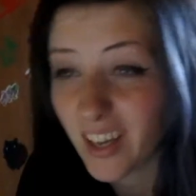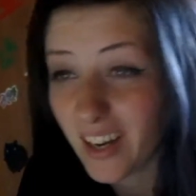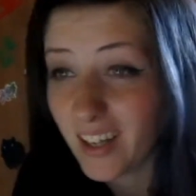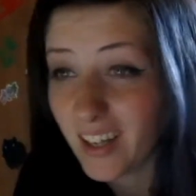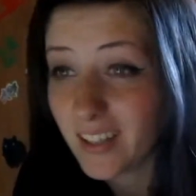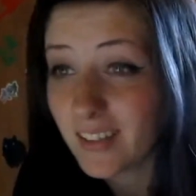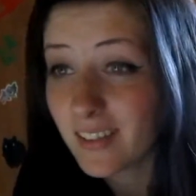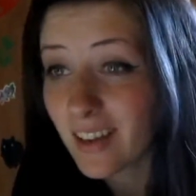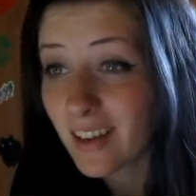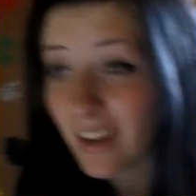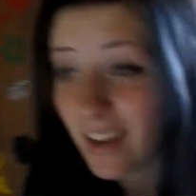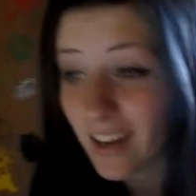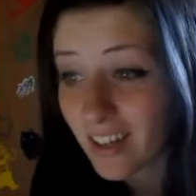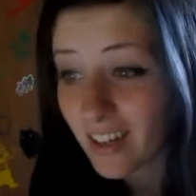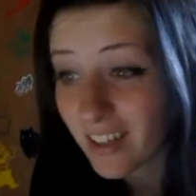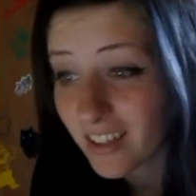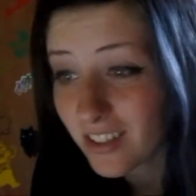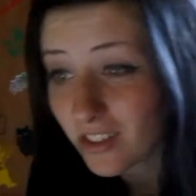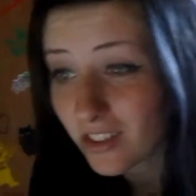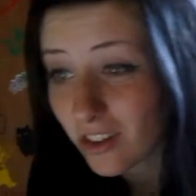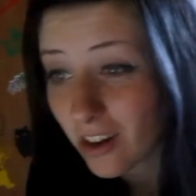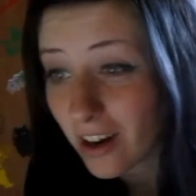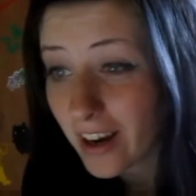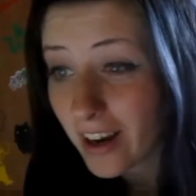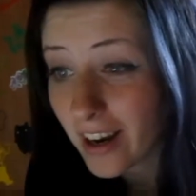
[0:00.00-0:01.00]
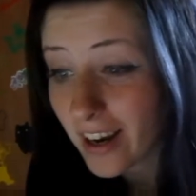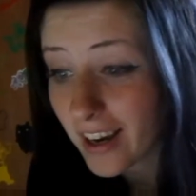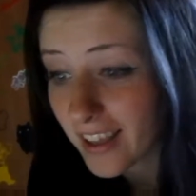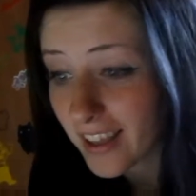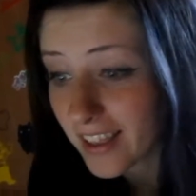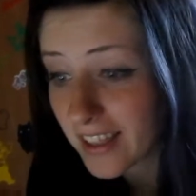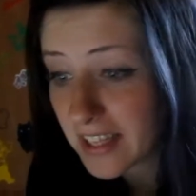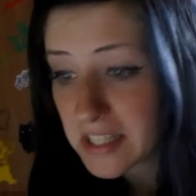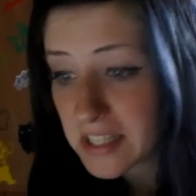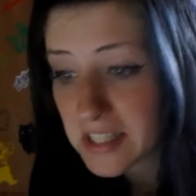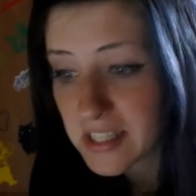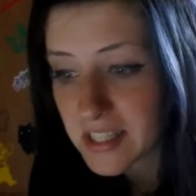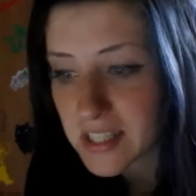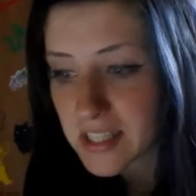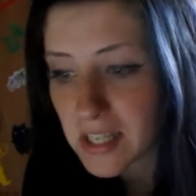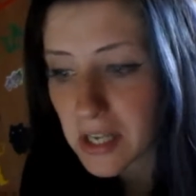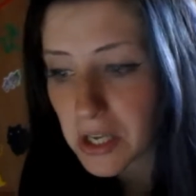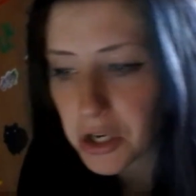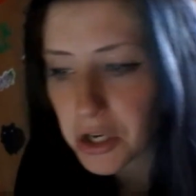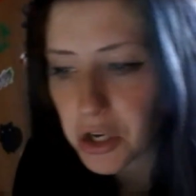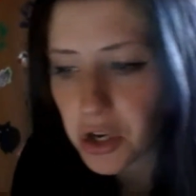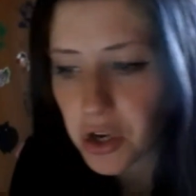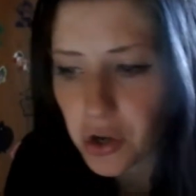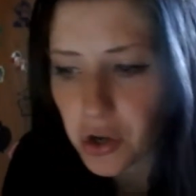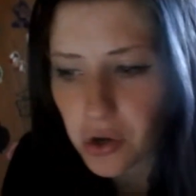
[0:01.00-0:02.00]
I'm gonna try this
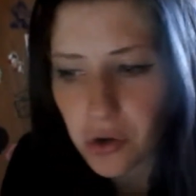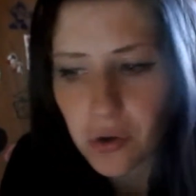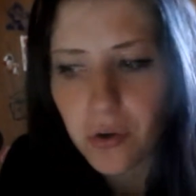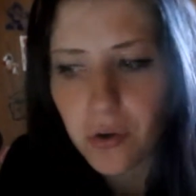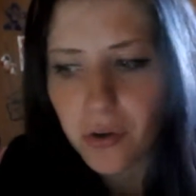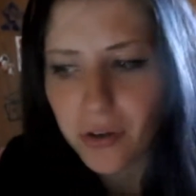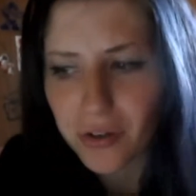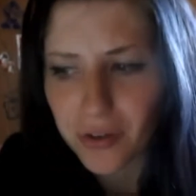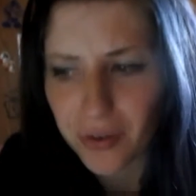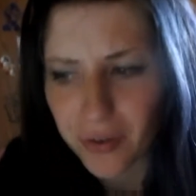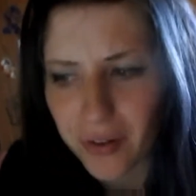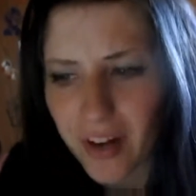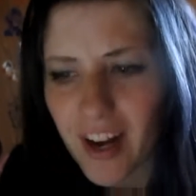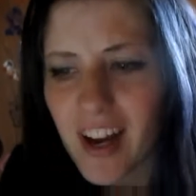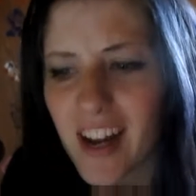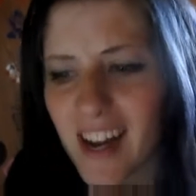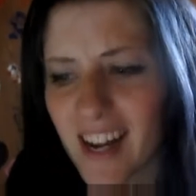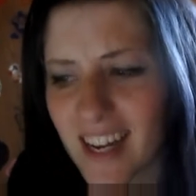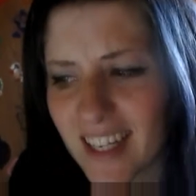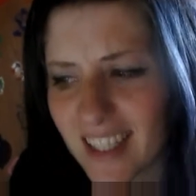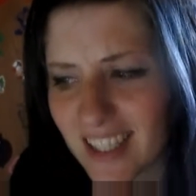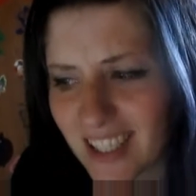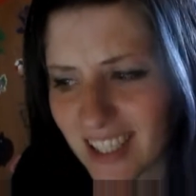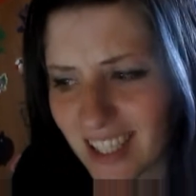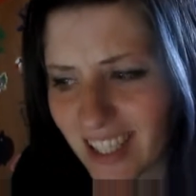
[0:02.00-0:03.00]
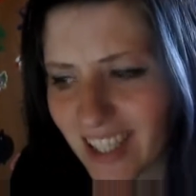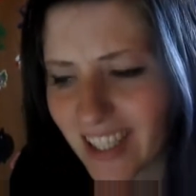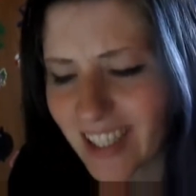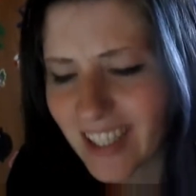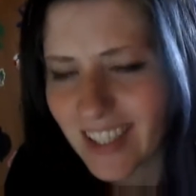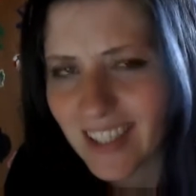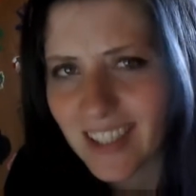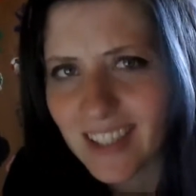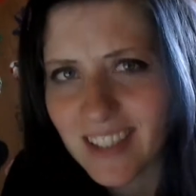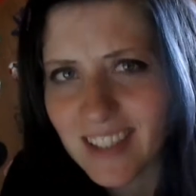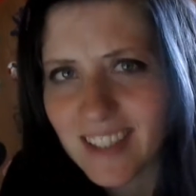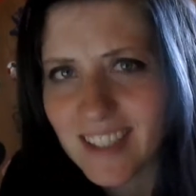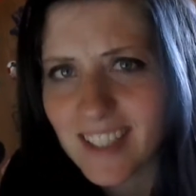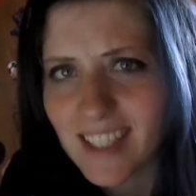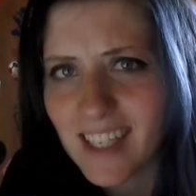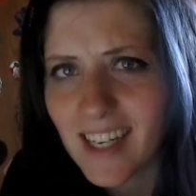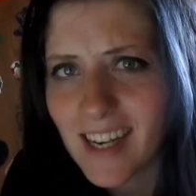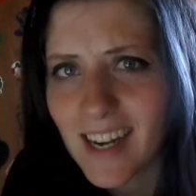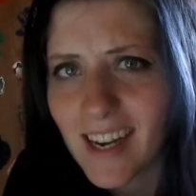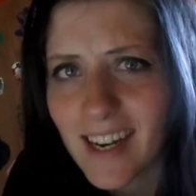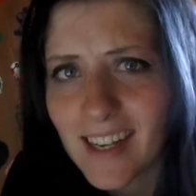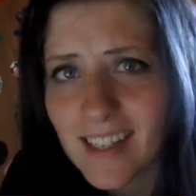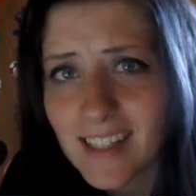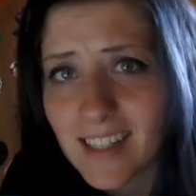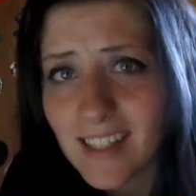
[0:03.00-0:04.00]
no cry challenge.
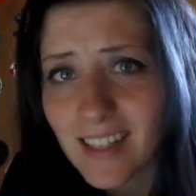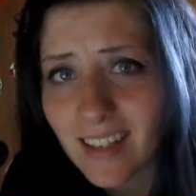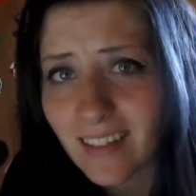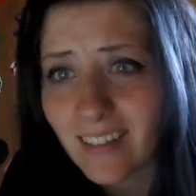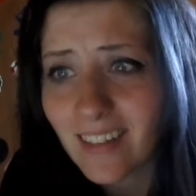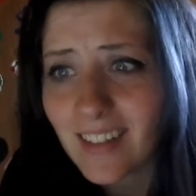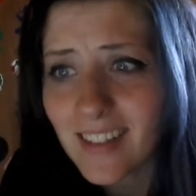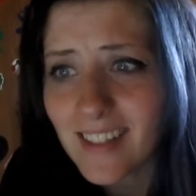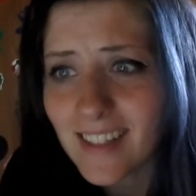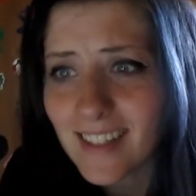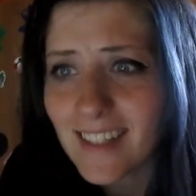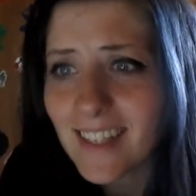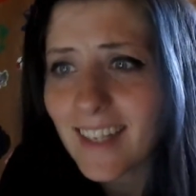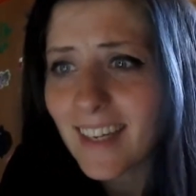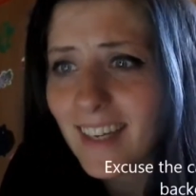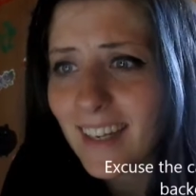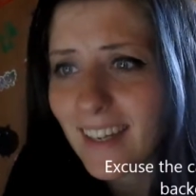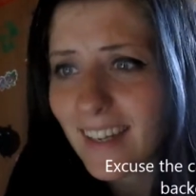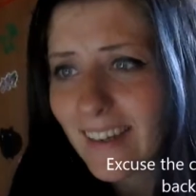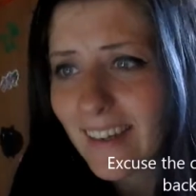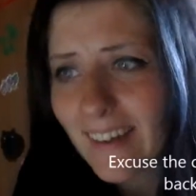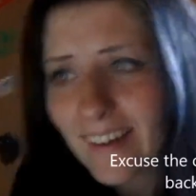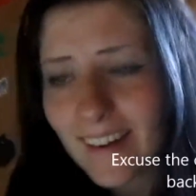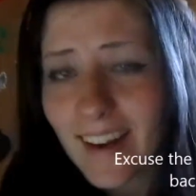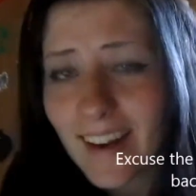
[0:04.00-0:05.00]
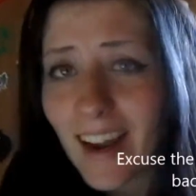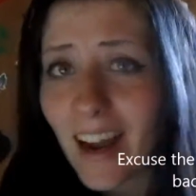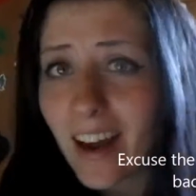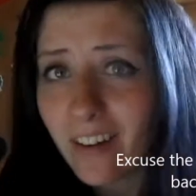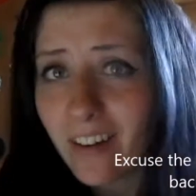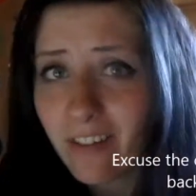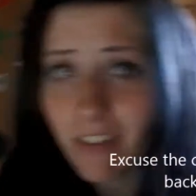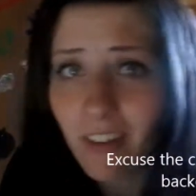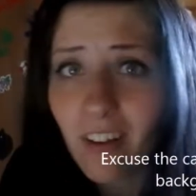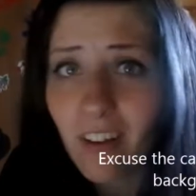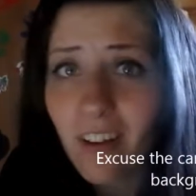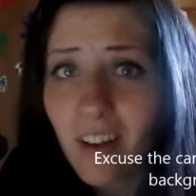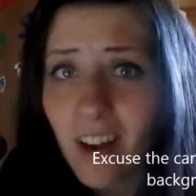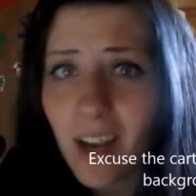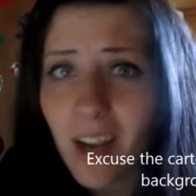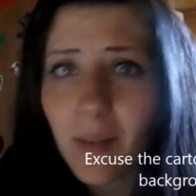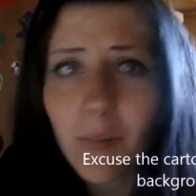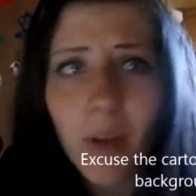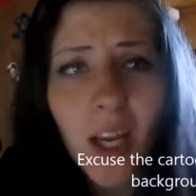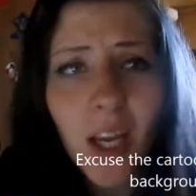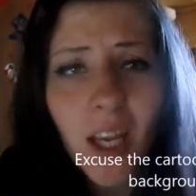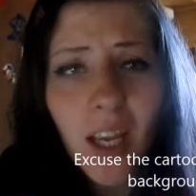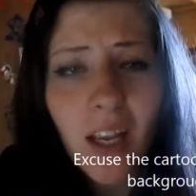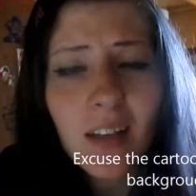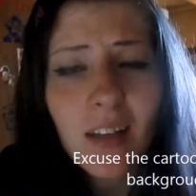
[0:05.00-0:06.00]
So we'll see how long I
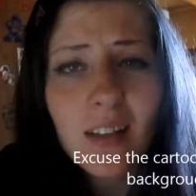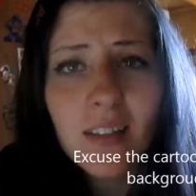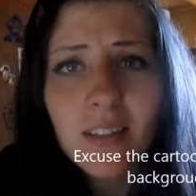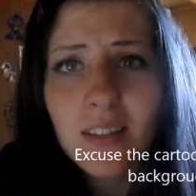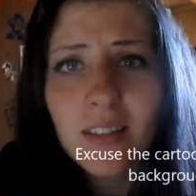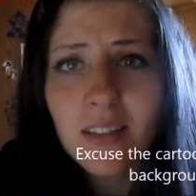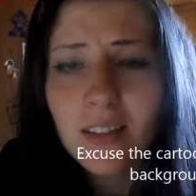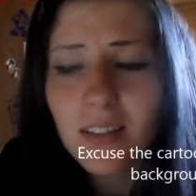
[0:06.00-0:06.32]
make it.